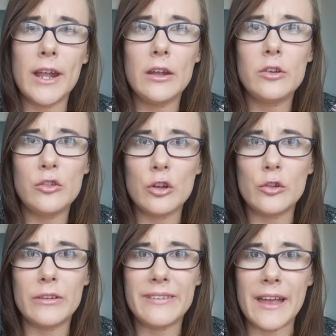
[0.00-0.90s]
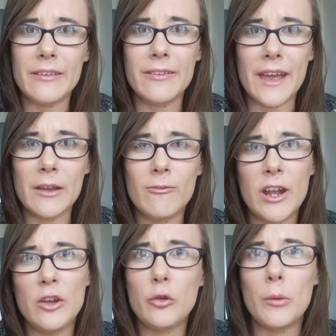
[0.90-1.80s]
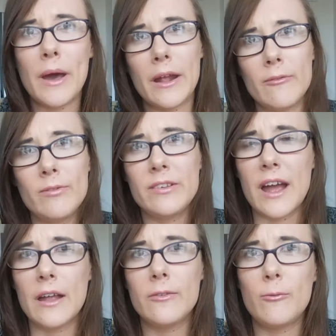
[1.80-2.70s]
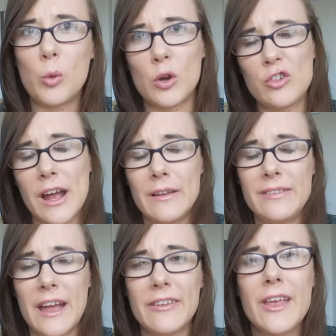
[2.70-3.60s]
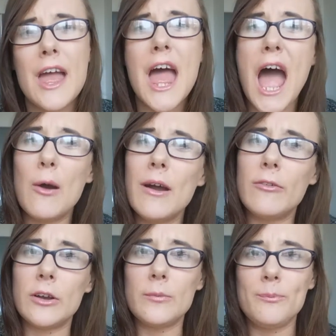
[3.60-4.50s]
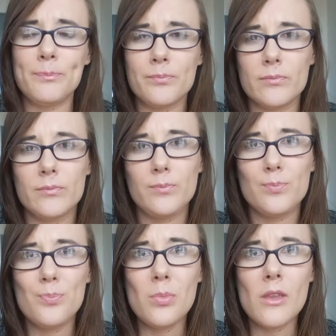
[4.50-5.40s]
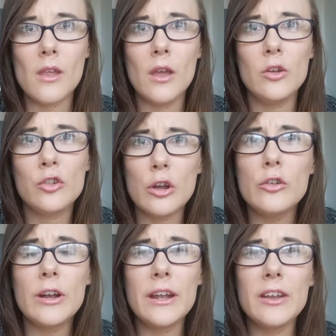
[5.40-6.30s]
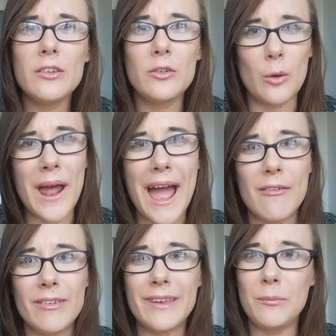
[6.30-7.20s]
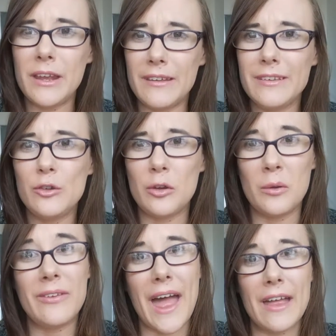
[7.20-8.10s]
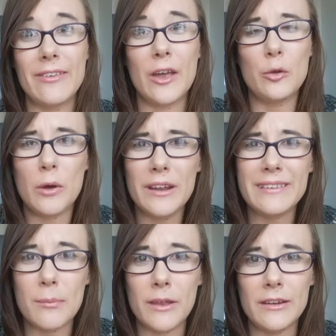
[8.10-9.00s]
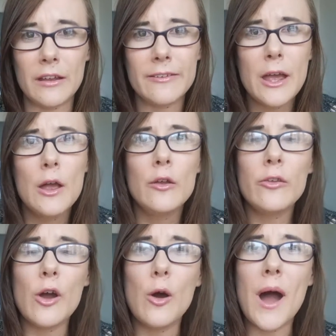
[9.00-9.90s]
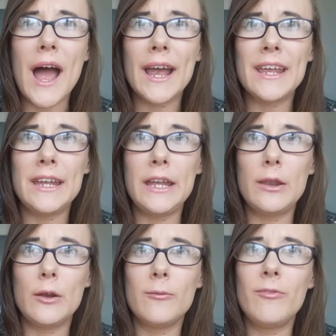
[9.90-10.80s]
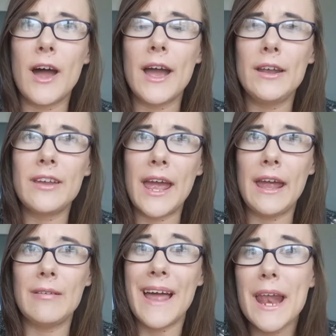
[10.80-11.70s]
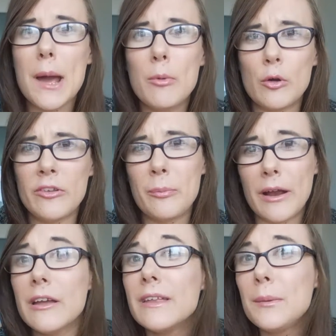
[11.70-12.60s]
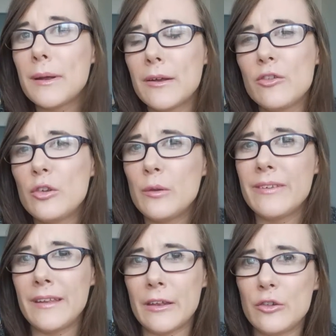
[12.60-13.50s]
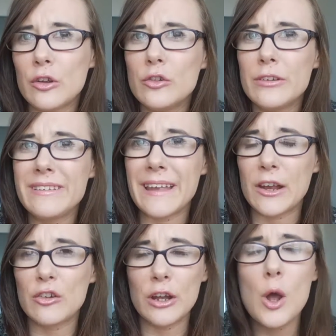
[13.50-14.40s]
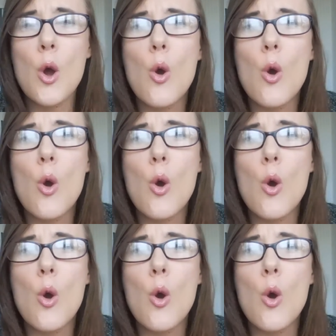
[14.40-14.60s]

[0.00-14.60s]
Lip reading: fit into children's sizes. I can fit into about a size 4 child size. However, children don't have the same taste in shoes as a 20-something does, so I can either find a light-up or sparkly pair of shoes in the children's section,